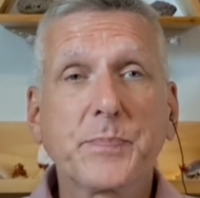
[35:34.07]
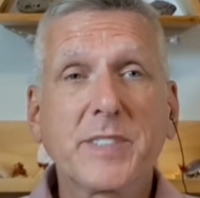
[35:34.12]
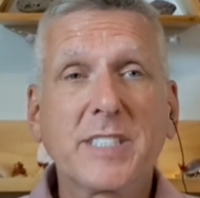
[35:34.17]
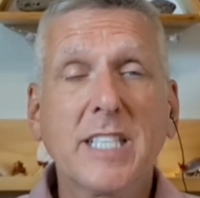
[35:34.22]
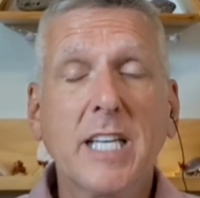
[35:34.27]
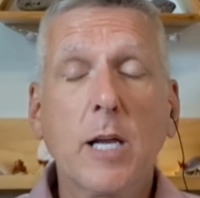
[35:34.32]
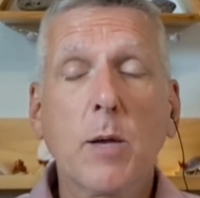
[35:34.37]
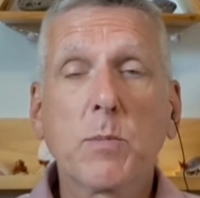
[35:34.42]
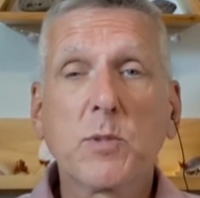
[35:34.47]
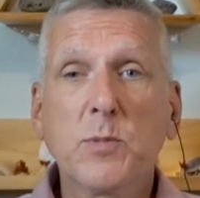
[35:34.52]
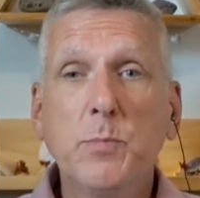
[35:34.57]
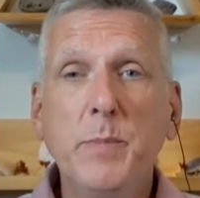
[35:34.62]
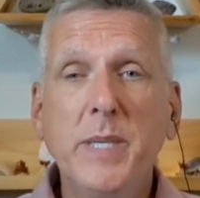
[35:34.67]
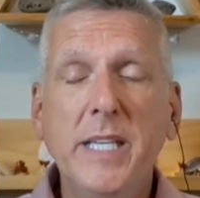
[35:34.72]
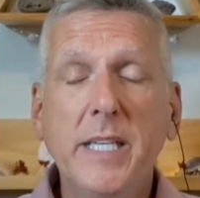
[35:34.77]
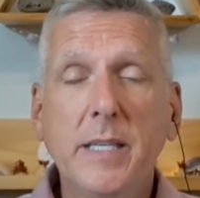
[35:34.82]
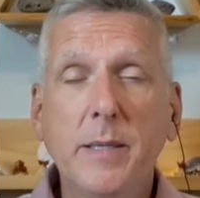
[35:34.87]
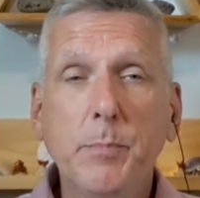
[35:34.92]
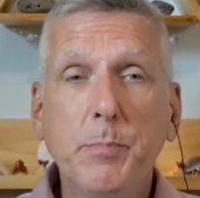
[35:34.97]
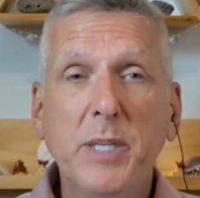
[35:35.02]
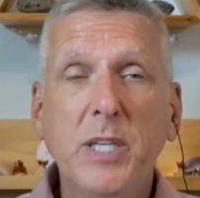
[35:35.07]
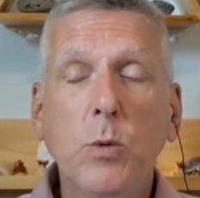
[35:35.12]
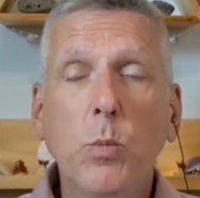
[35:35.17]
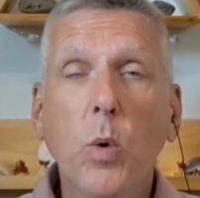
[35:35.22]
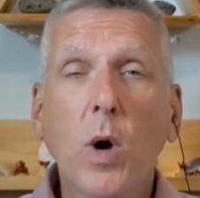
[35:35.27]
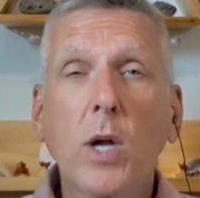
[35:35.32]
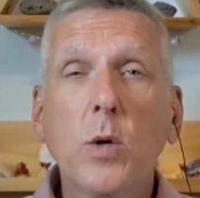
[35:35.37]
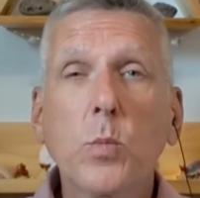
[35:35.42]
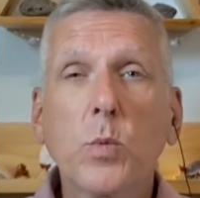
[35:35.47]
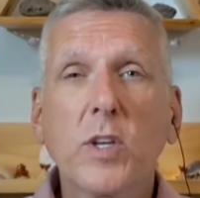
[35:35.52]
It helps me be
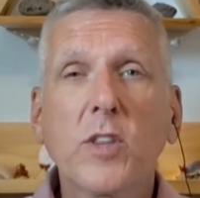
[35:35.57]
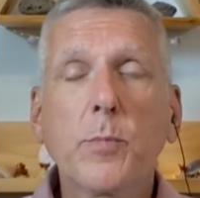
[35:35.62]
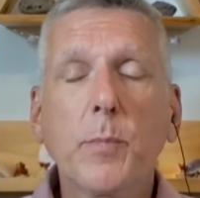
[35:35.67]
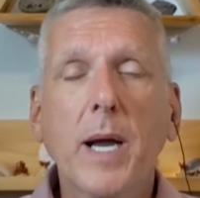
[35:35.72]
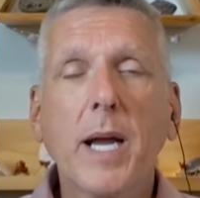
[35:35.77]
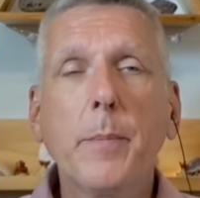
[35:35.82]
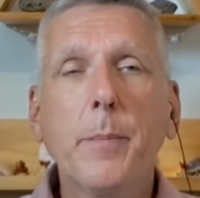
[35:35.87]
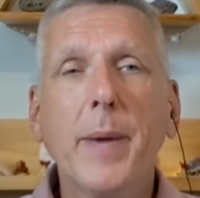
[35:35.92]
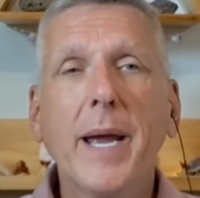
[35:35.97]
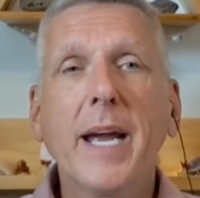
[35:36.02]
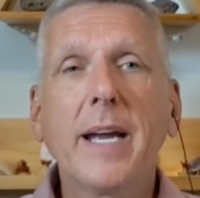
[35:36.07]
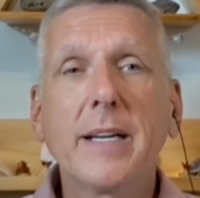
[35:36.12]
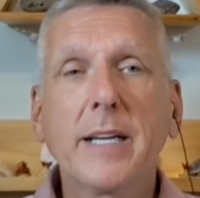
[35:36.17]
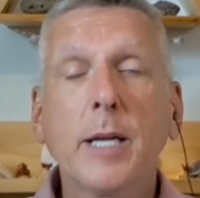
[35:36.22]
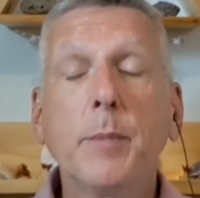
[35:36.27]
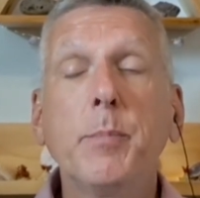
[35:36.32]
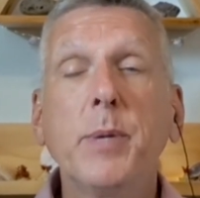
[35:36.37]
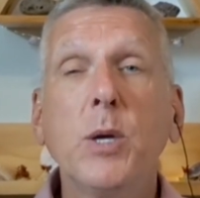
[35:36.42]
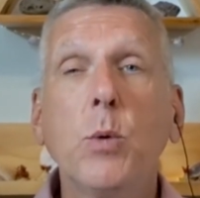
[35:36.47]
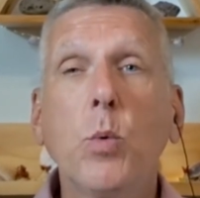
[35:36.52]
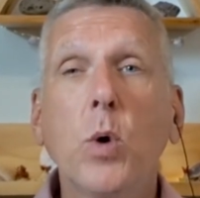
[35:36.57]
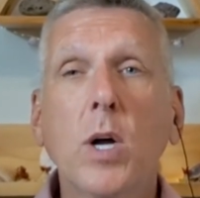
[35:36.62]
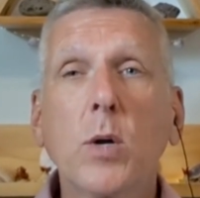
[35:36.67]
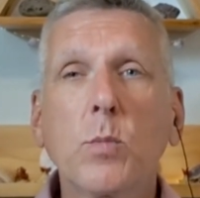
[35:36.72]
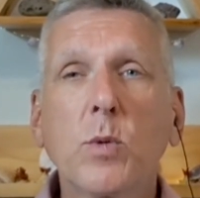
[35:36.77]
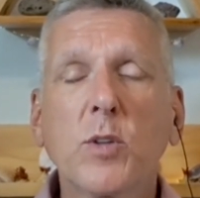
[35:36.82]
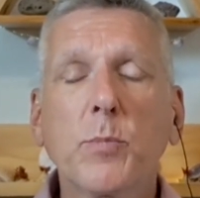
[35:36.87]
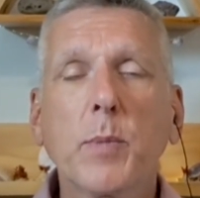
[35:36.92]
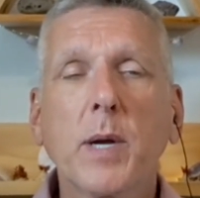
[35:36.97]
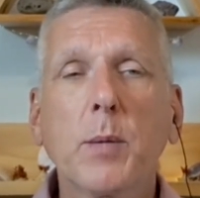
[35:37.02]
one with my mat and be one
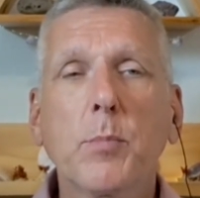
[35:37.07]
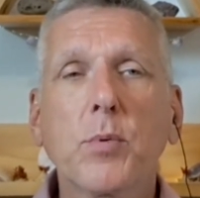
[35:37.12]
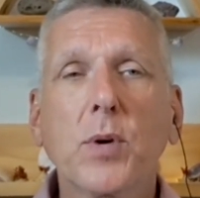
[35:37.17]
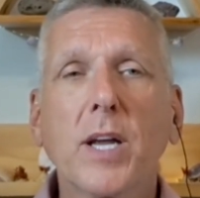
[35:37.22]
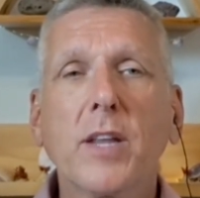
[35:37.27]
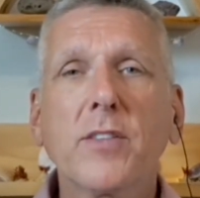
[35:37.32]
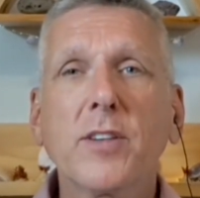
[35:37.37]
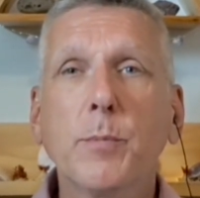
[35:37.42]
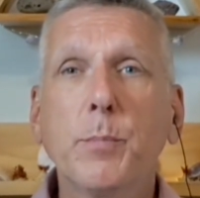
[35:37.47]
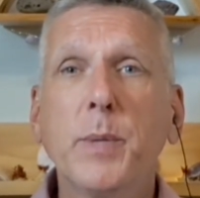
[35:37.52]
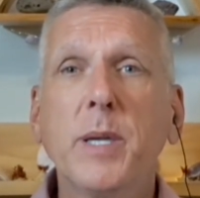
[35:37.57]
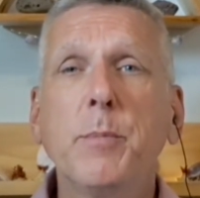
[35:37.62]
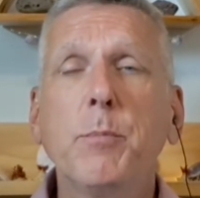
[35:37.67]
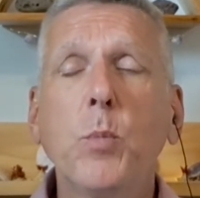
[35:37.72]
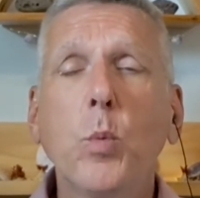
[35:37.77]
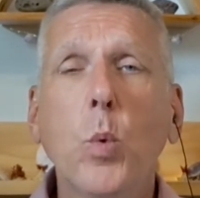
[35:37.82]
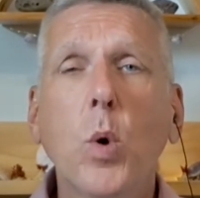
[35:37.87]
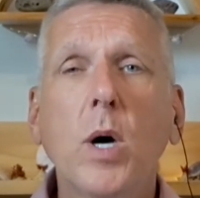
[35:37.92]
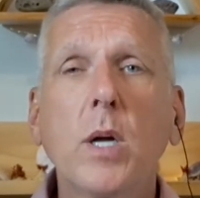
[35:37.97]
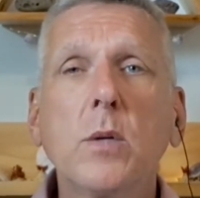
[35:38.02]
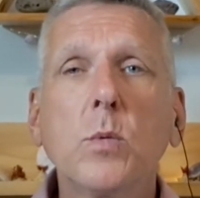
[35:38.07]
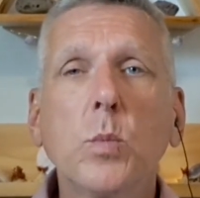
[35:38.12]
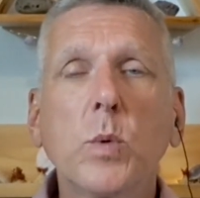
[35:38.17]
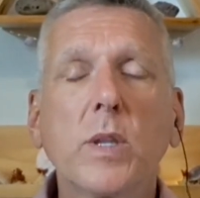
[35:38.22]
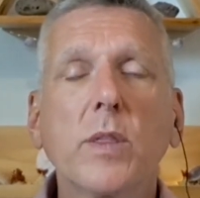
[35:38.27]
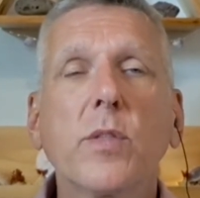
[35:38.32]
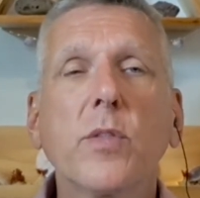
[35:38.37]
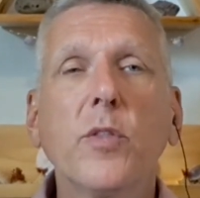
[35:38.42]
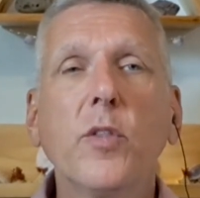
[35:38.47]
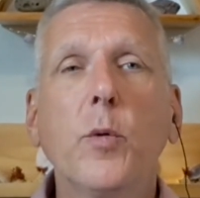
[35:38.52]
with my breath and be one
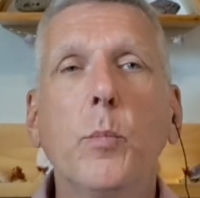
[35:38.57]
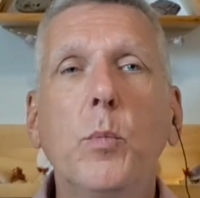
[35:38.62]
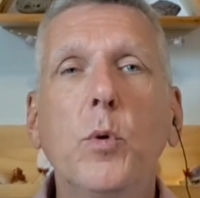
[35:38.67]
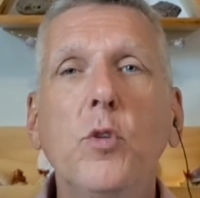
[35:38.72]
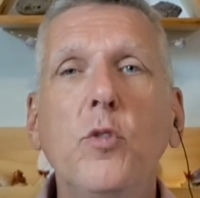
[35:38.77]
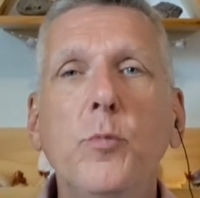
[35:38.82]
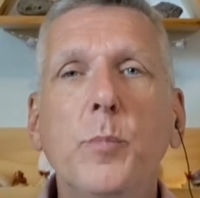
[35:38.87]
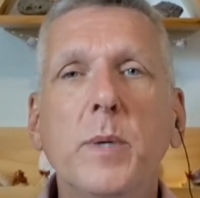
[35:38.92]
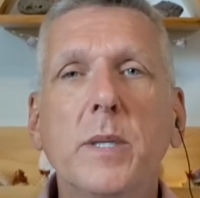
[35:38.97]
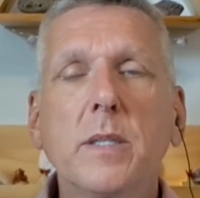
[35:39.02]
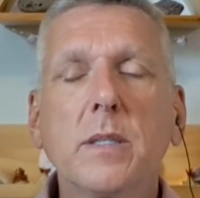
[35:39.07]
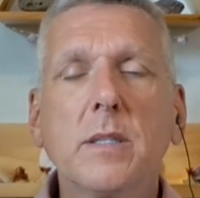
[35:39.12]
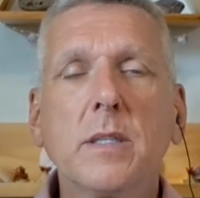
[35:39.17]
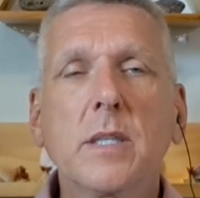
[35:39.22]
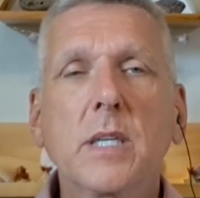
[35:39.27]
with the movement.